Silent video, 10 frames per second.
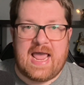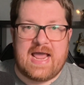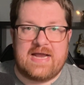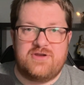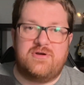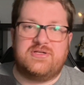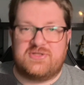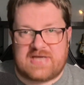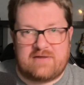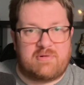and you can
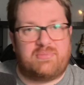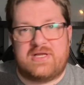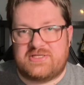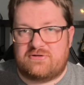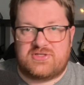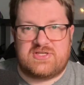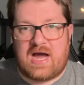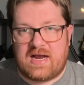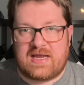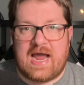just kind of replace your
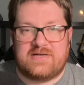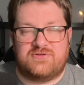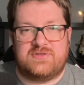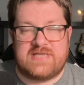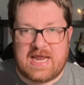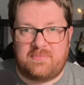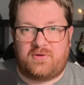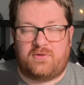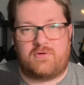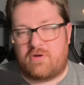stock at your table
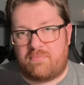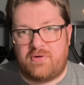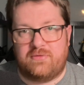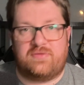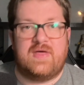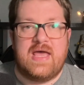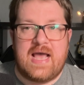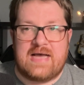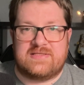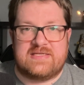or your booth
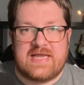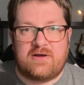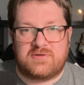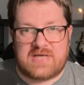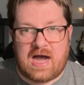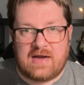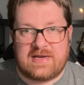as the day goes on,